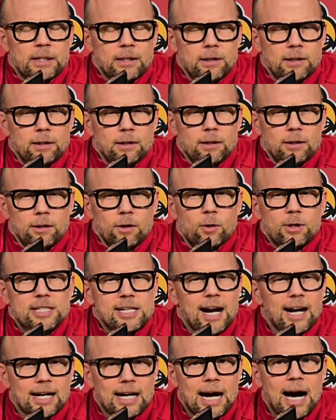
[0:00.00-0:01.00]
you know,
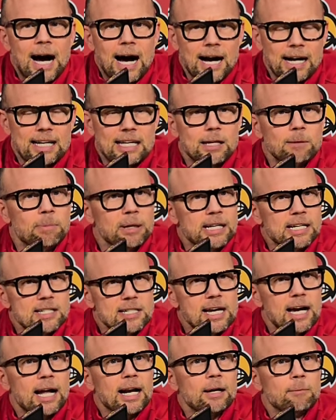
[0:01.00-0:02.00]
he's not cocky, but
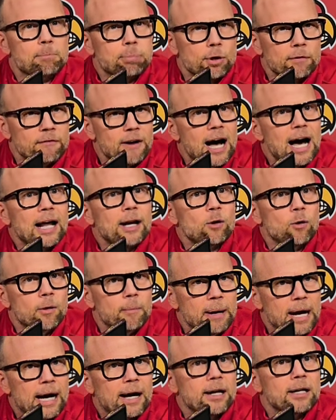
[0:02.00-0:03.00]
he's got a
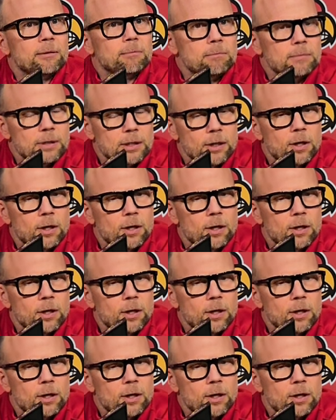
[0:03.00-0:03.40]
bravado about him.